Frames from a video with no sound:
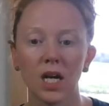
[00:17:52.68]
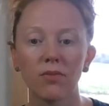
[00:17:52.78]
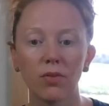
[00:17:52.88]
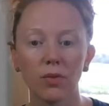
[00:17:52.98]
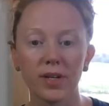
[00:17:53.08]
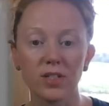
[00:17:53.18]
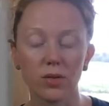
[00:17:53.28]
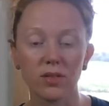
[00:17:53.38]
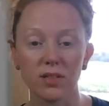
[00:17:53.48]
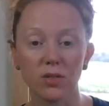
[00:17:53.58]
helpful
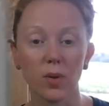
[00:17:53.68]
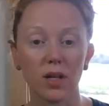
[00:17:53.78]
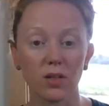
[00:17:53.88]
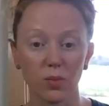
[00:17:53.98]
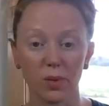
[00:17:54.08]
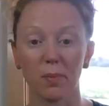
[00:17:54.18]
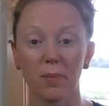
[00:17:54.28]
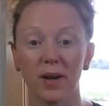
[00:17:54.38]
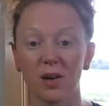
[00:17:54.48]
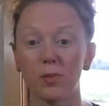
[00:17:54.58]
resources as well as we
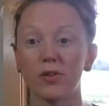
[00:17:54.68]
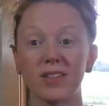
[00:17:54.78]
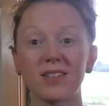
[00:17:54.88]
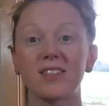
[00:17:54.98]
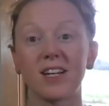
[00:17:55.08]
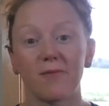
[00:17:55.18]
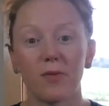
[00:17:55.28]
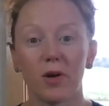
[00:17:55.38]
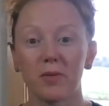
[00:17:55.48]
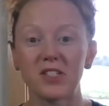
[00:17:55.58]
prepare to move into
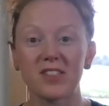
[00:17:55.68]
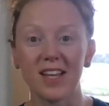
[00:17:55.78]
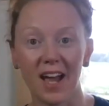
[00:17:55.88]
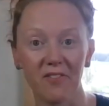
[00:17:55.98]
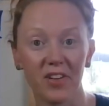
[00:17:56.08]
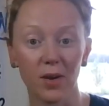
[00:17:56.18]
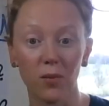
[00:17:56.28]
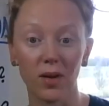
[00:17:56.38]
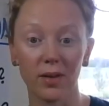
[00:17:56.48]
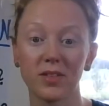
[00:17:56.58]
step 4, which is the
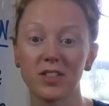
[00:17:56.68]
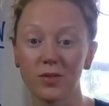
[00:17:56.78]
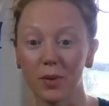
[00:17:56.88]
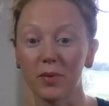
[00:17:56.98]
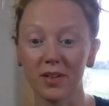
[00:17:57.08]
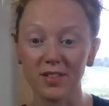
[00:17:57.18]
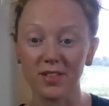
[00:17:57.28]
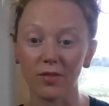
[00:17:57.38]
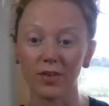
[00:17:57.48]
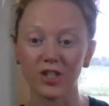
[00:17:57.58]
advocate one, which is where we're
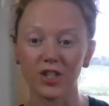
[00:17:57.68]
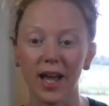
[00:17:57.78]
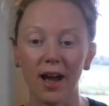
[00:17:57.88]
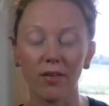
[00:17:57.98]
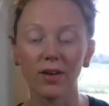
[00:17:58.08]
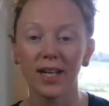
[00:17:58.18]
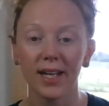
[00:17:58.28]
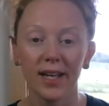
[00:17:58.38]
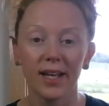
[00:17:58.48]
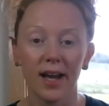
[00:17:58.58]
going to start reaching out.
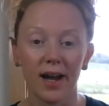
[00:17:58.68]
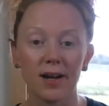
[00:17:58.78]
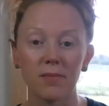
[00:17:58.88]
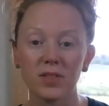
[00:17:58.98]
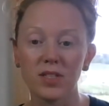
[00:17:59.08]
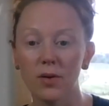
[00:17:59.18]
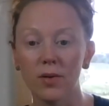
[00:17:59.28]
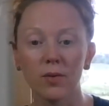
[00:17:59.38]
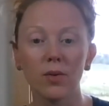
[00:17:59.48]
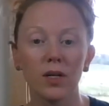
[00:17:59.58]

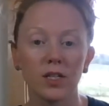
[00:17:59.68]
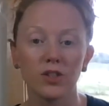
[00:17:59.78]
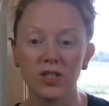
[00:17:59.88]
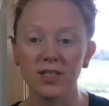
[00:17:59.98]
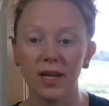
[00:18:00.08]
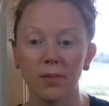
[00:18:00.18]
So just